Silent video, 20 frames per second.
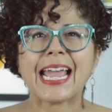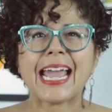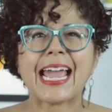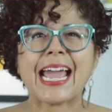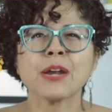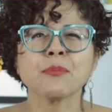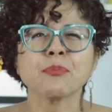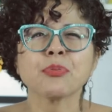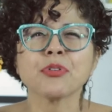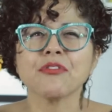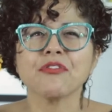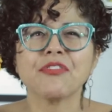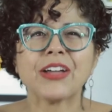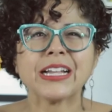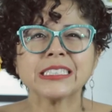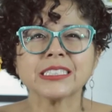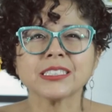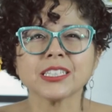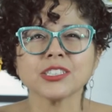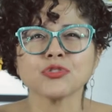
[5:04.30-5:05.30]
and
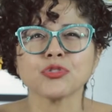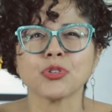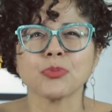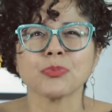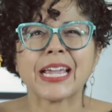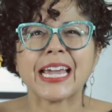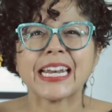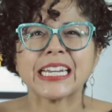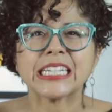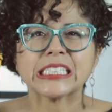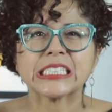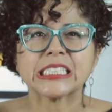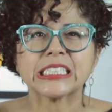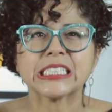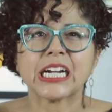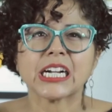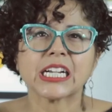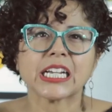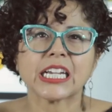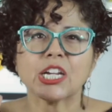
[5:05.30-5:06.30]
prevents us from getting
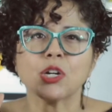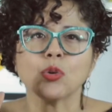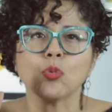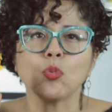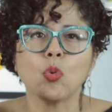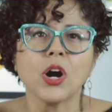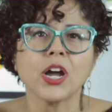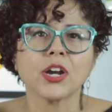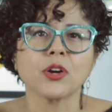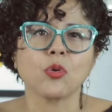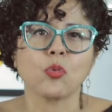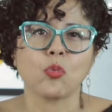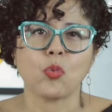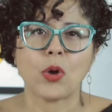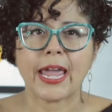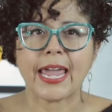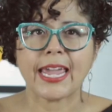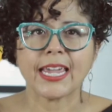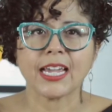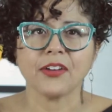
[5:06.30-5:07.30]
stuck in one
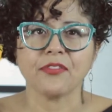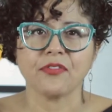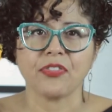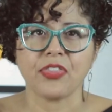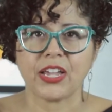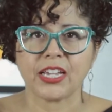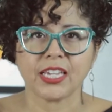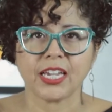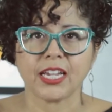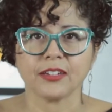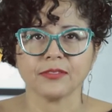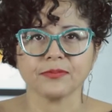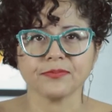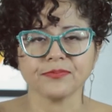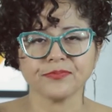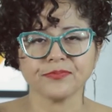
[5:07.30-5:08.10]
way of thinking.